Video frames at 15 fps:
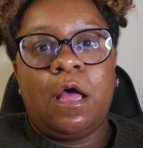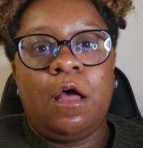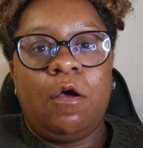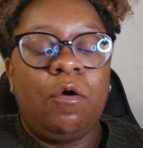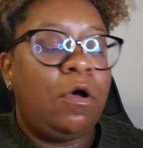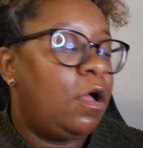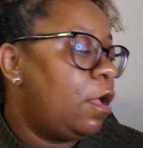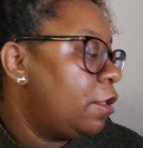
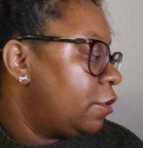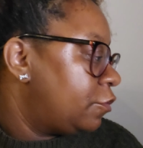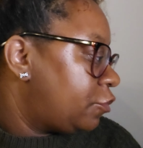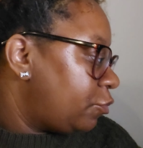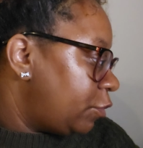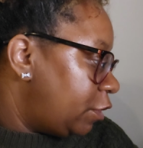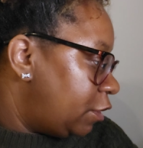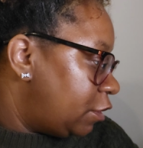
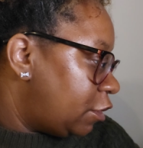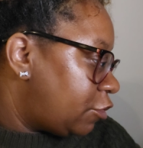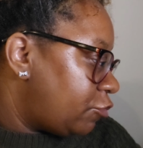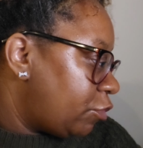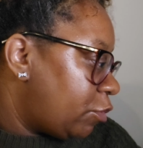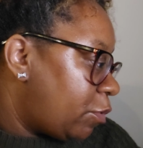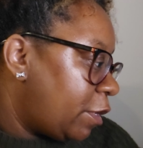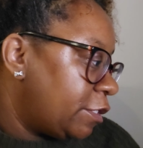The
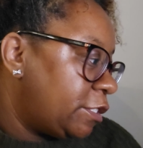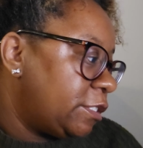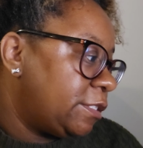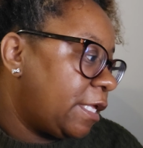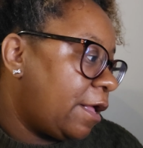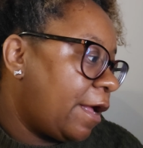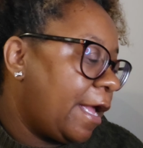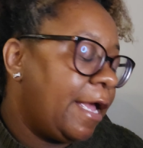three questions
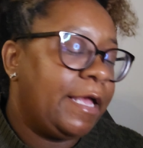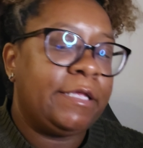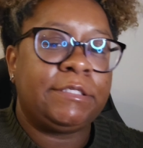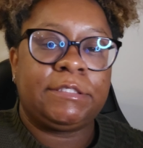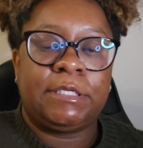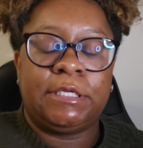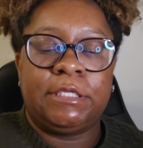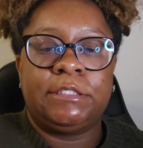I'll
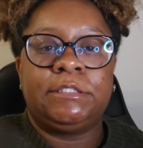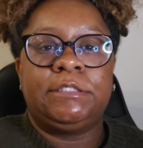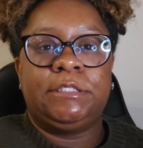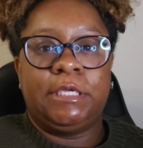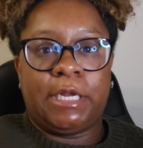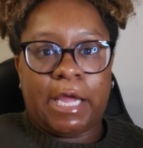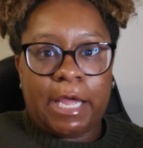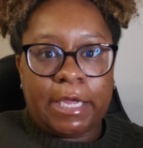ask is,
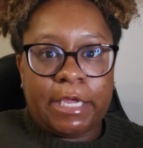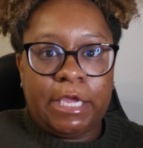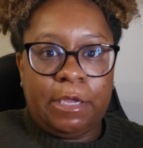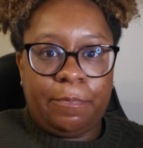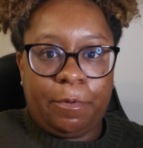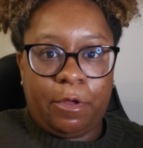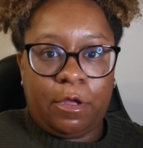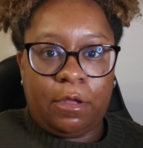did I
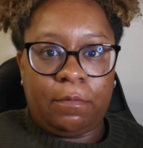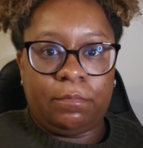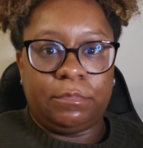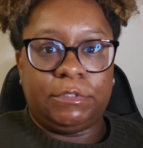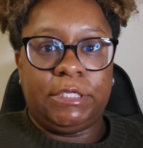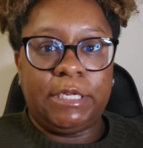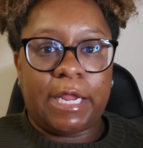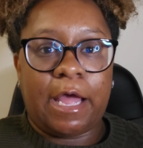
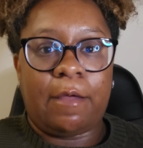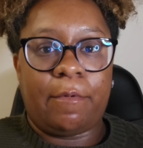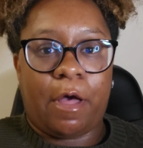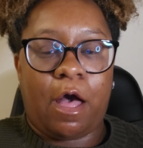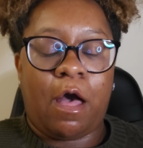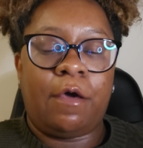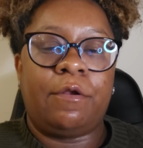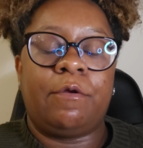
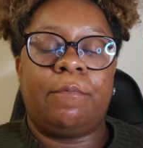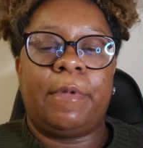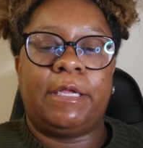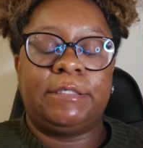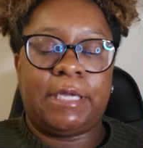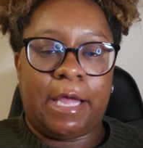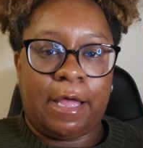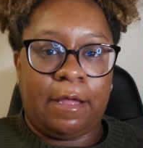honor my
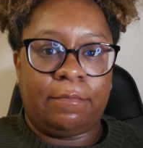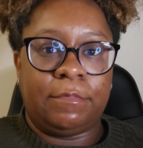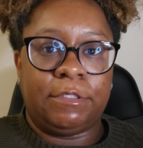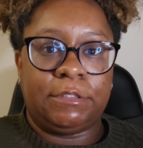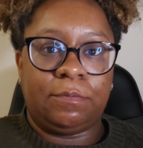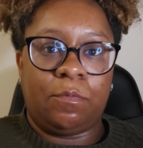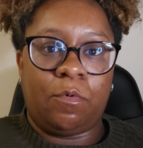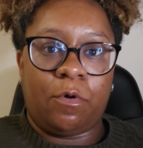time
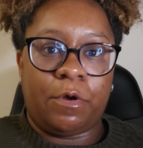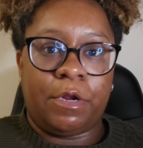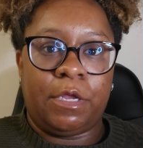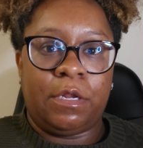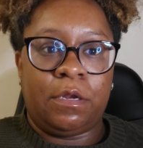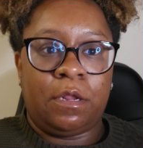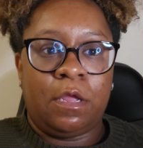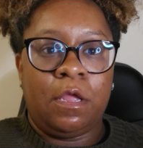this
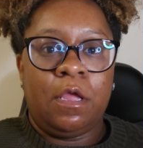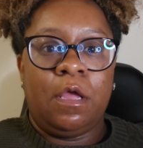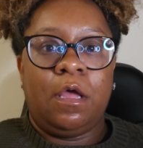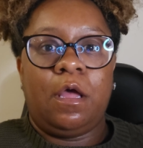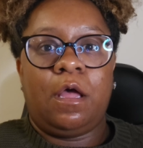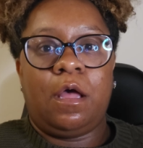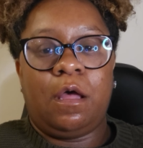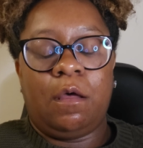morning
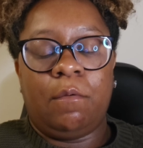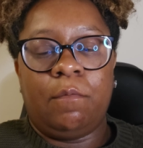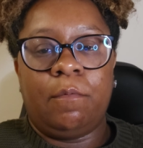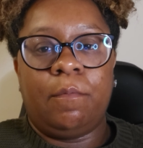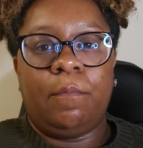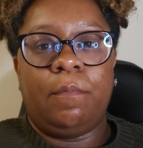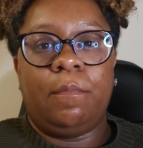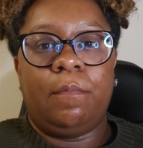
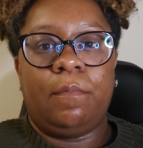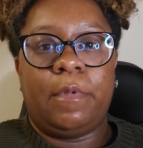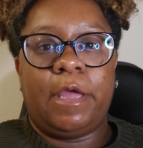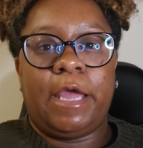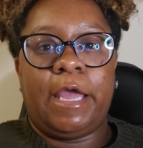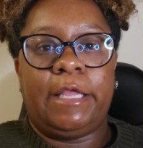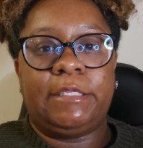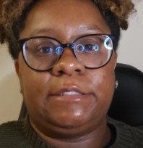
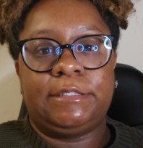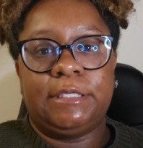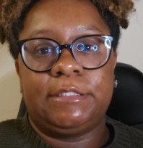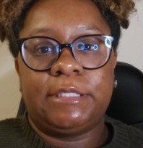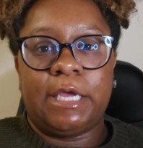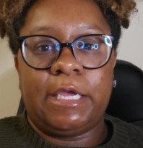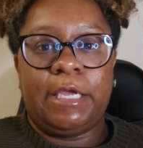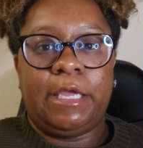at 6
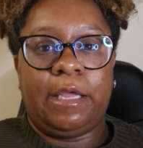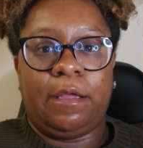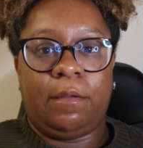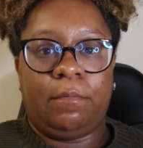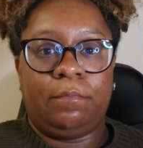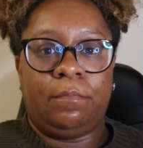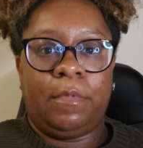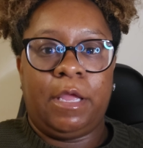
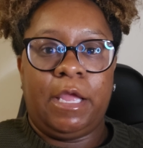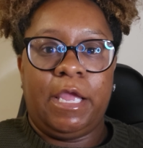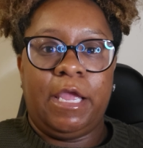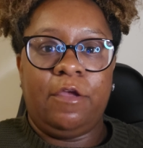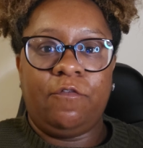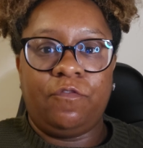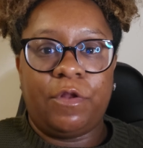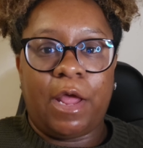a.m.?
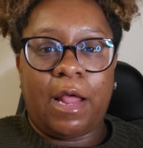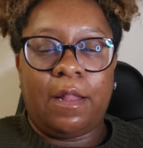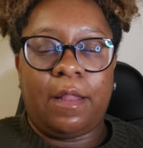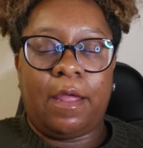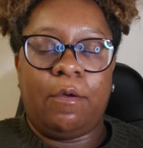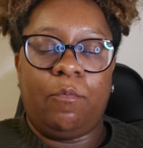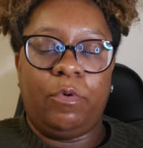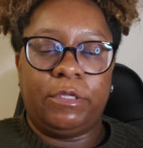If not,
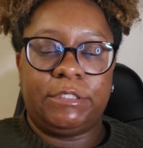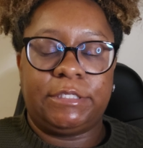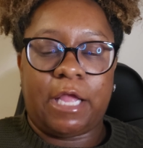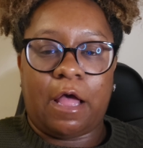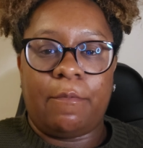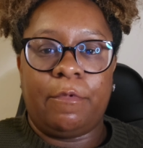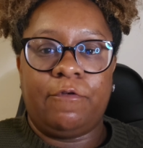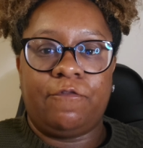like, what
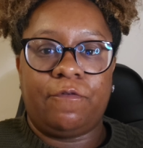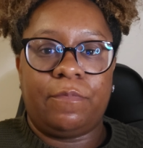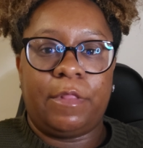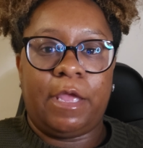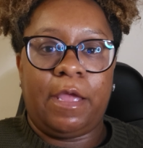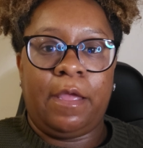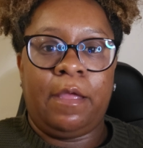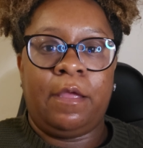stopped me from
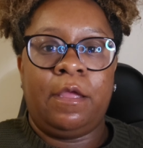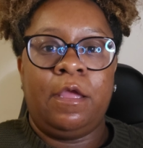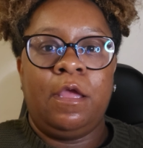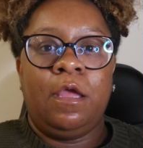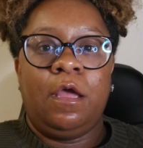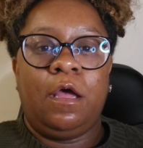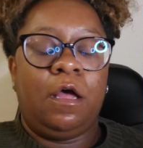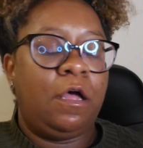that?
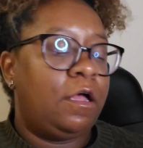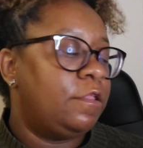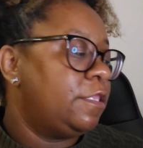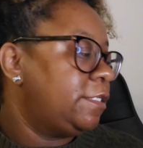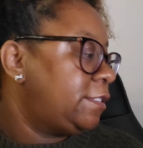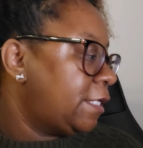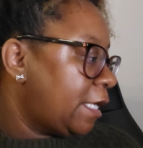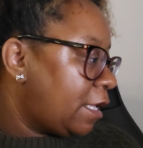The
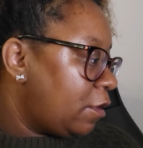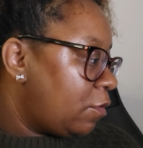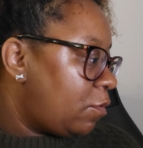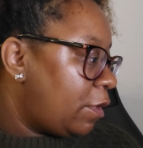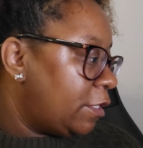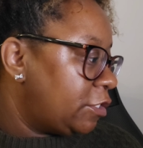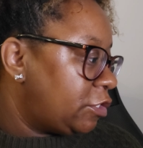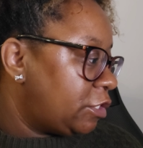second
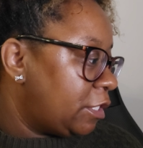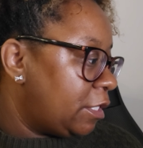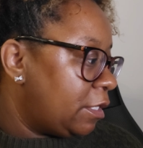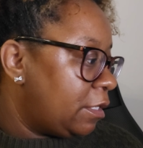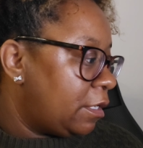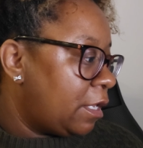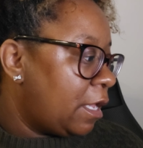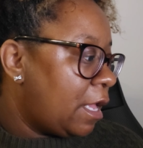
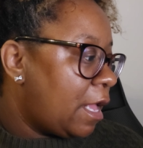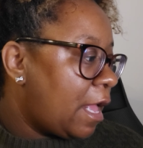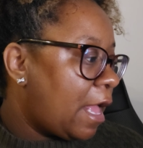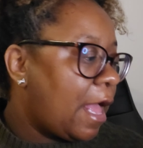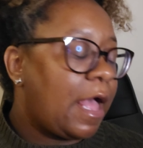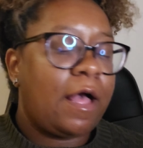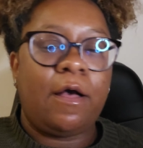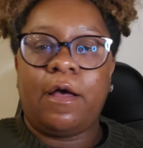question
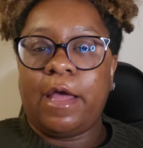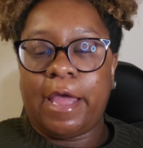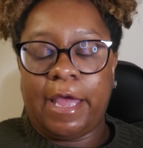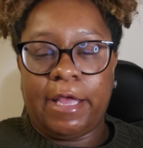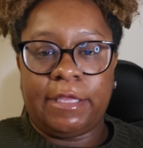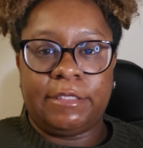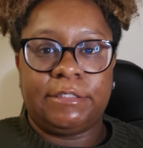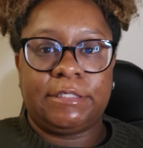I'll
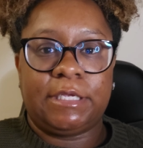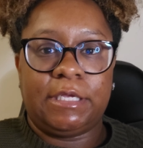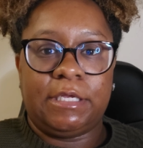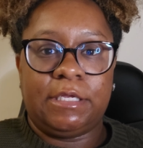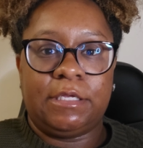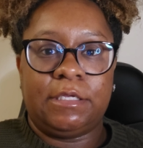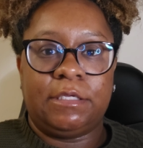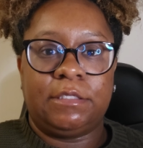ask
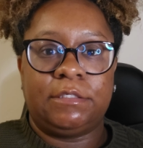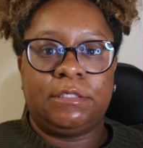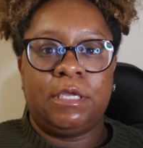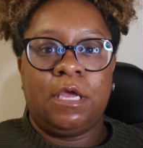is,